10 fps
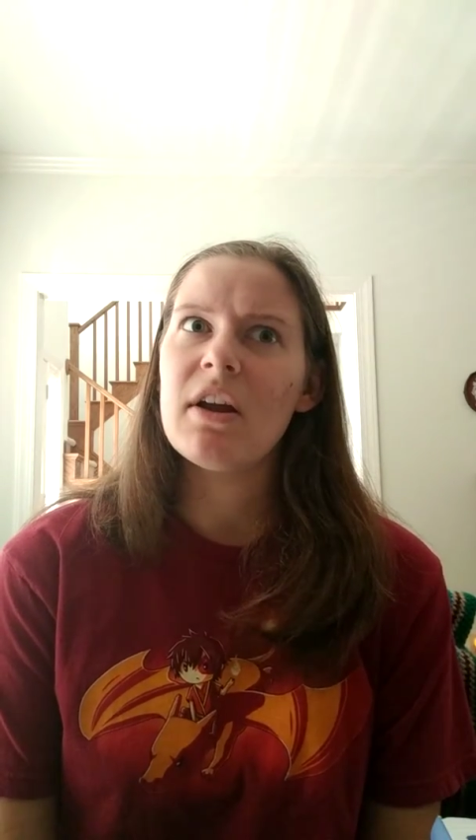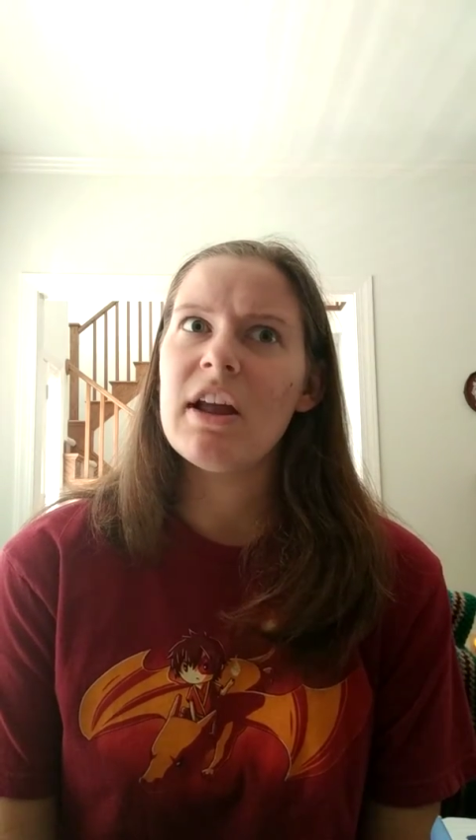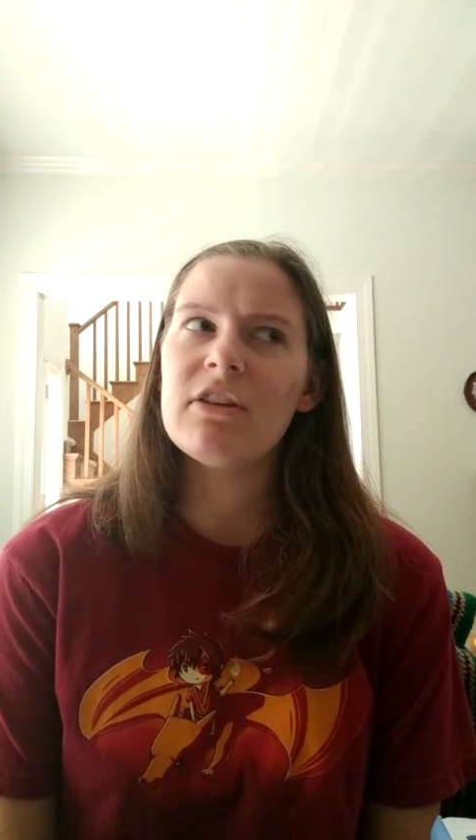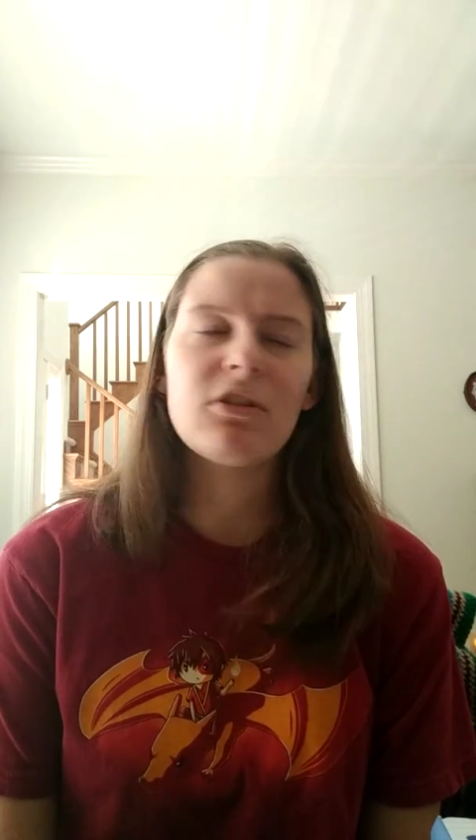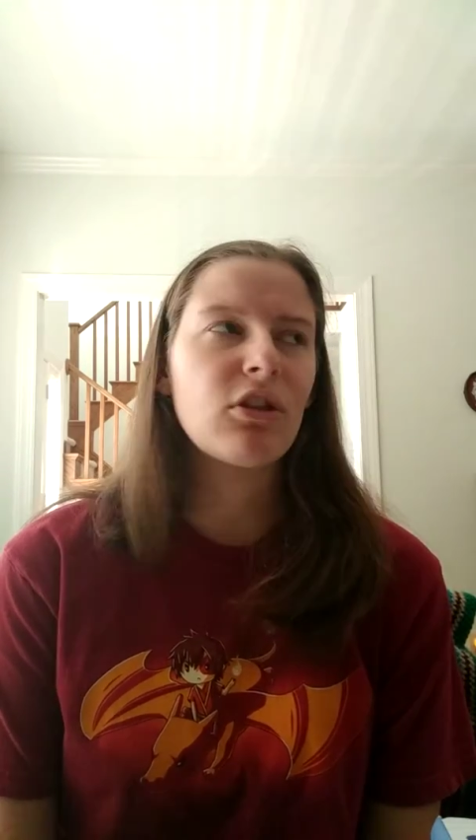
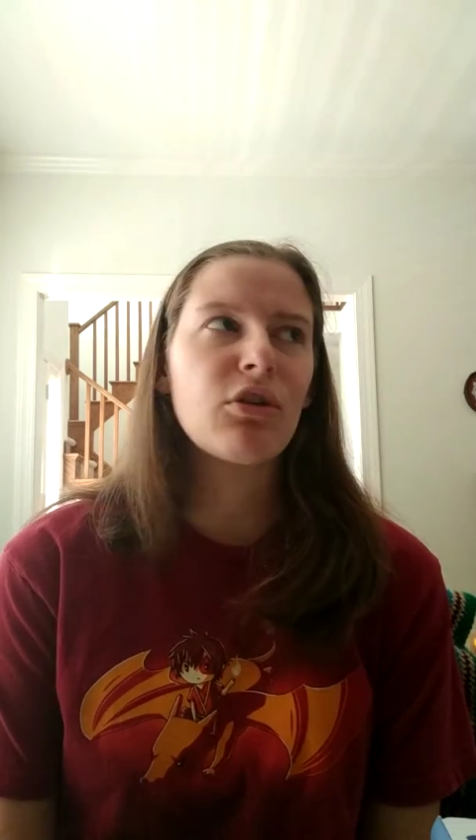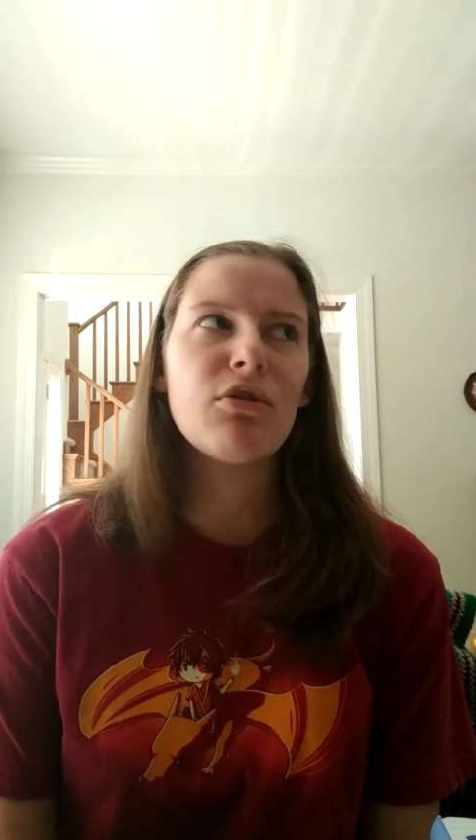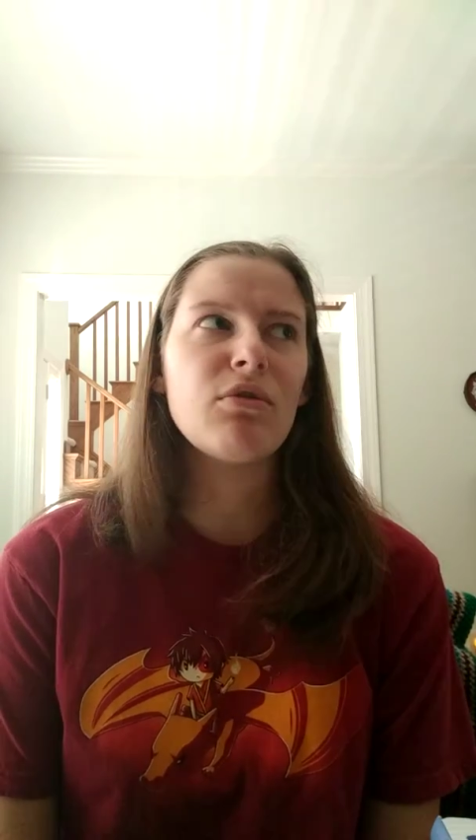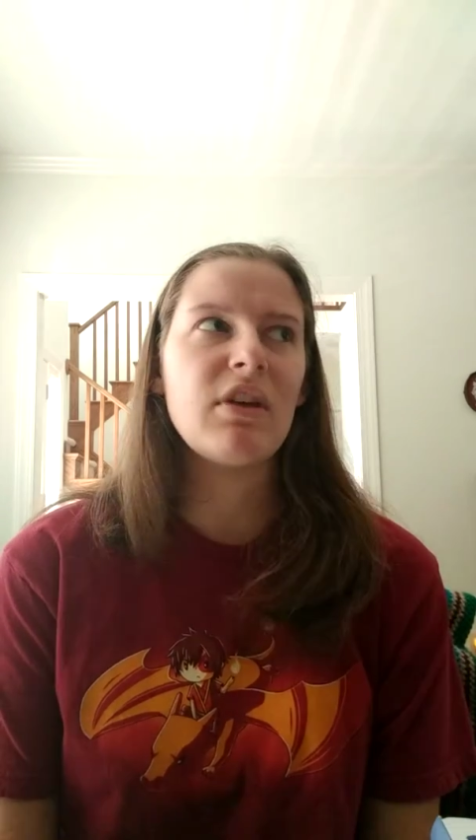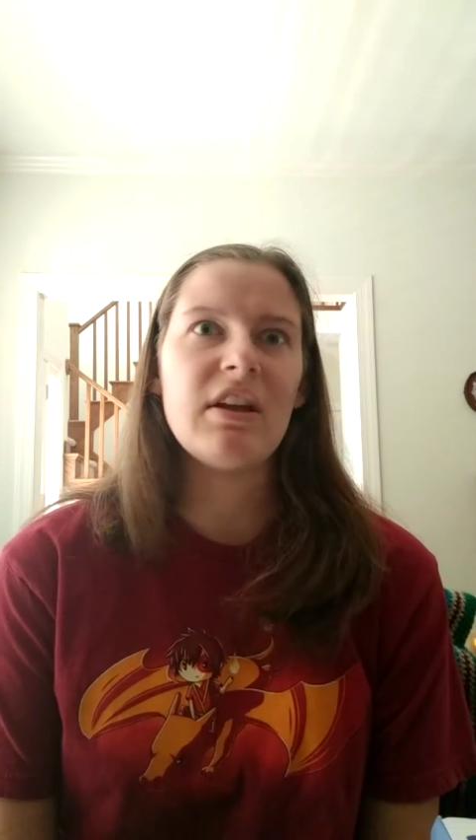It's
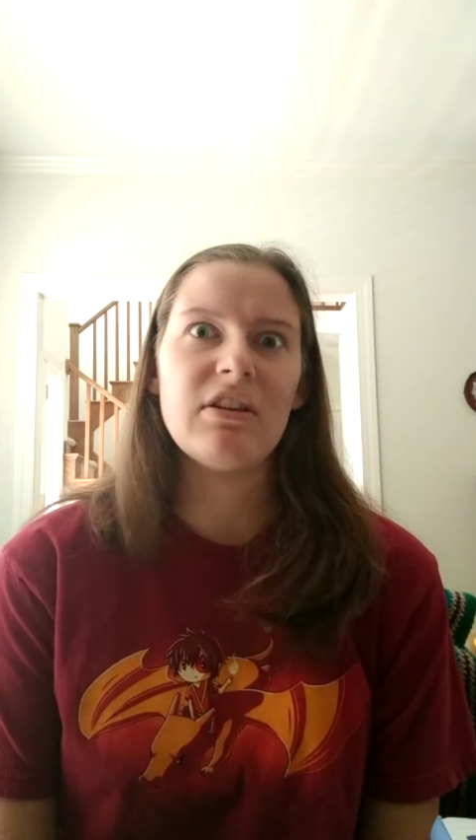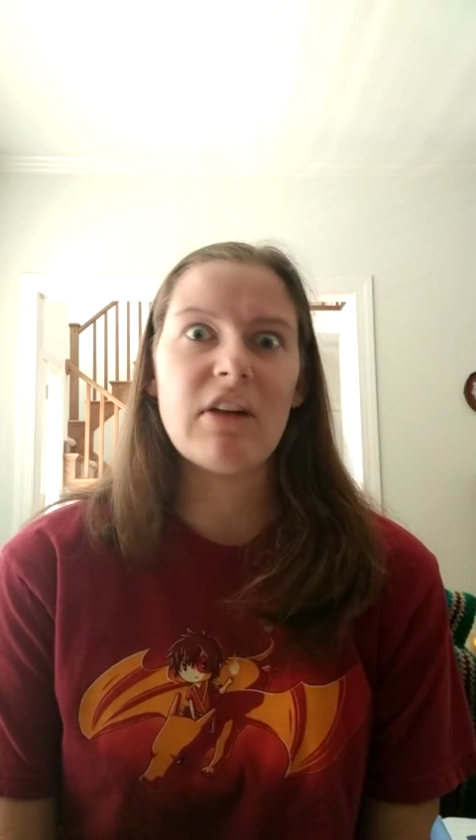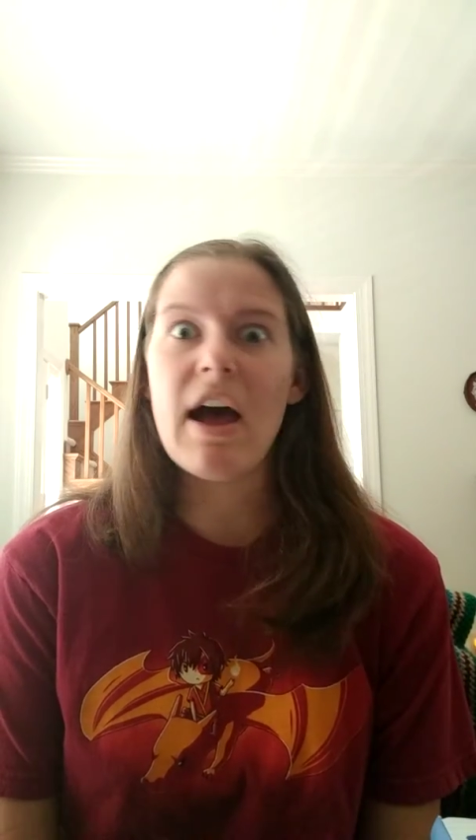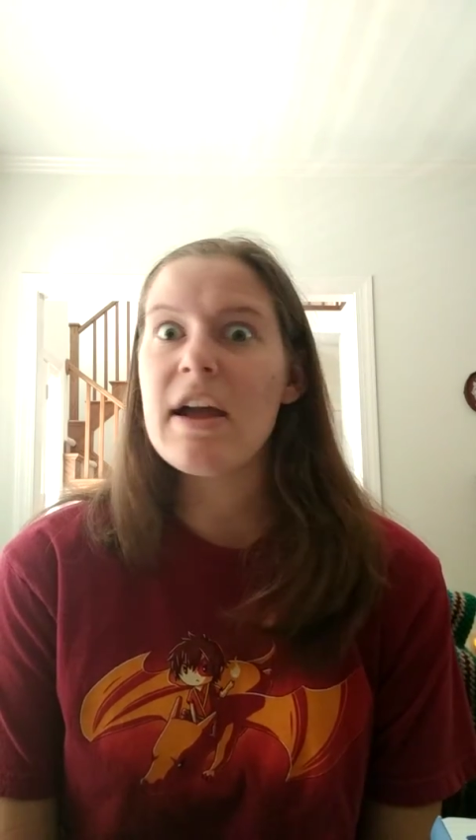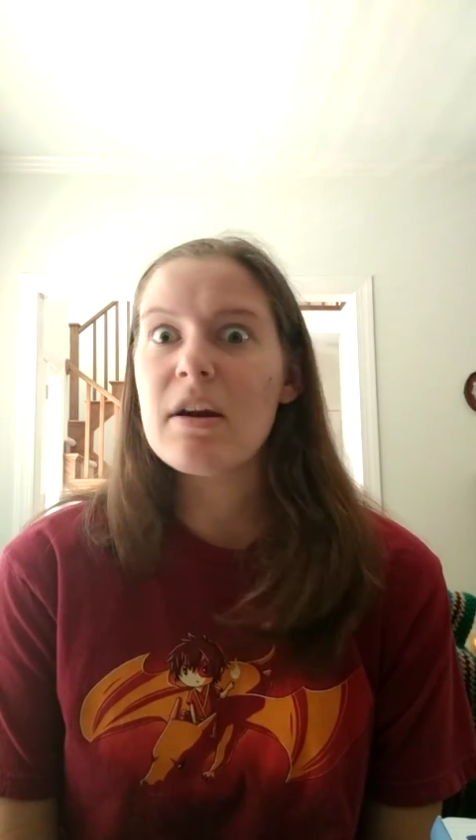through the
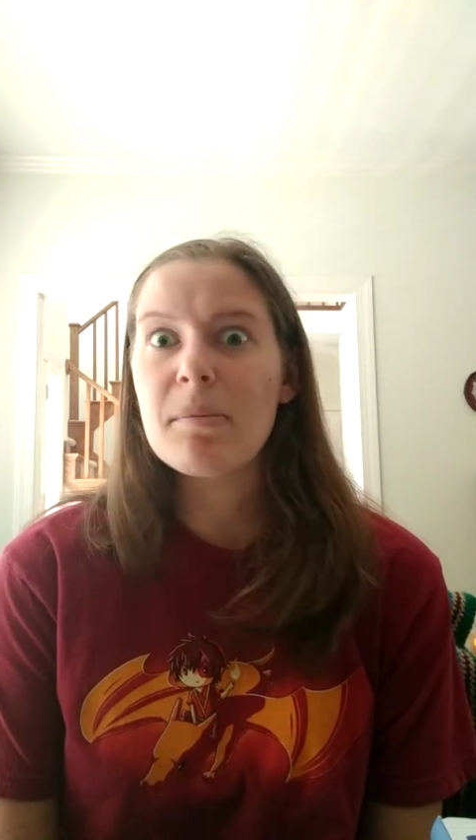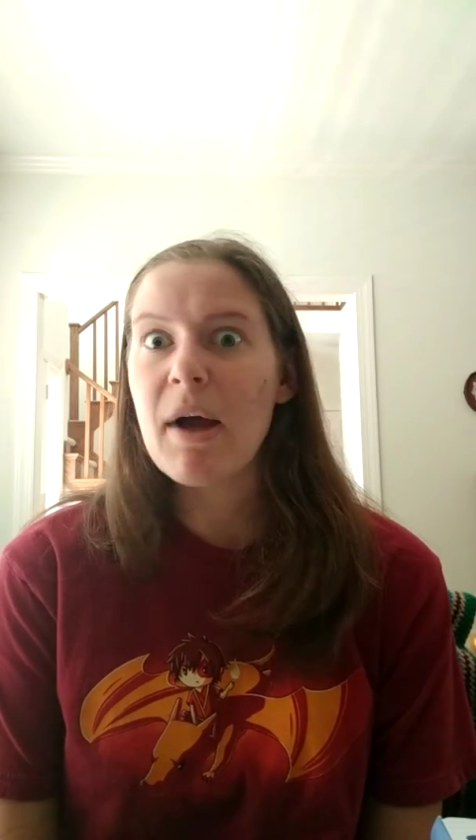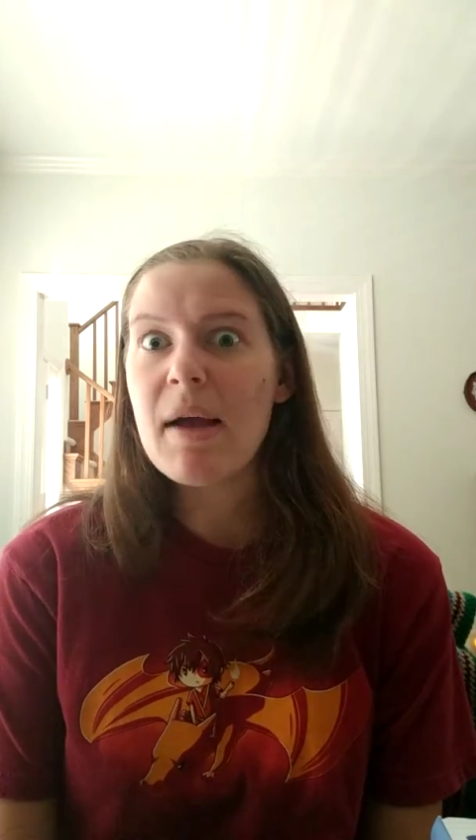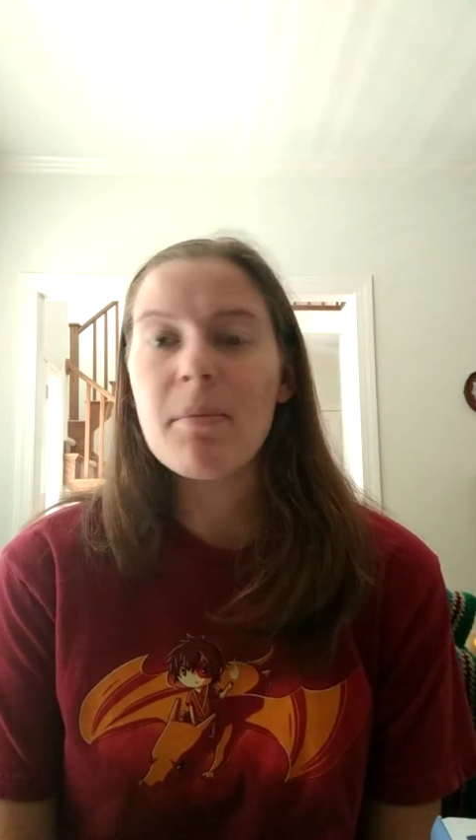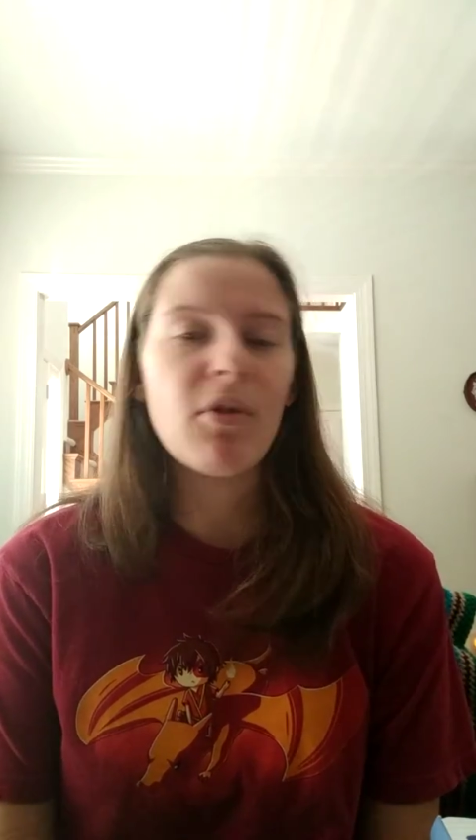entire Bible,